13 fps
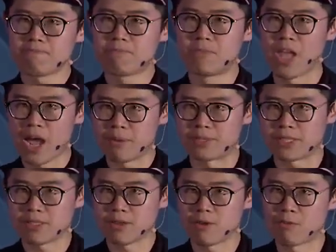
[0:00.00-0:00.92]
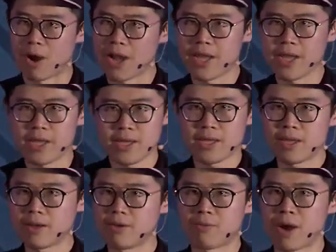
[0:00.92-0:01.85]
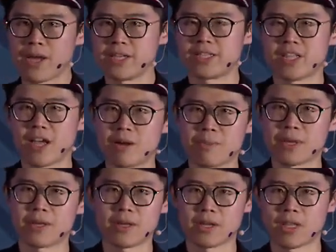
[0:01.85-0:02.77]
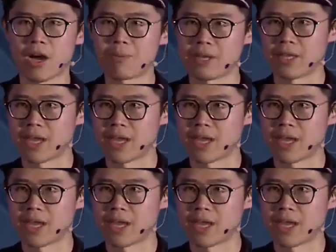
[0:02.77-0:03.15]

dApps, why it's not being adopted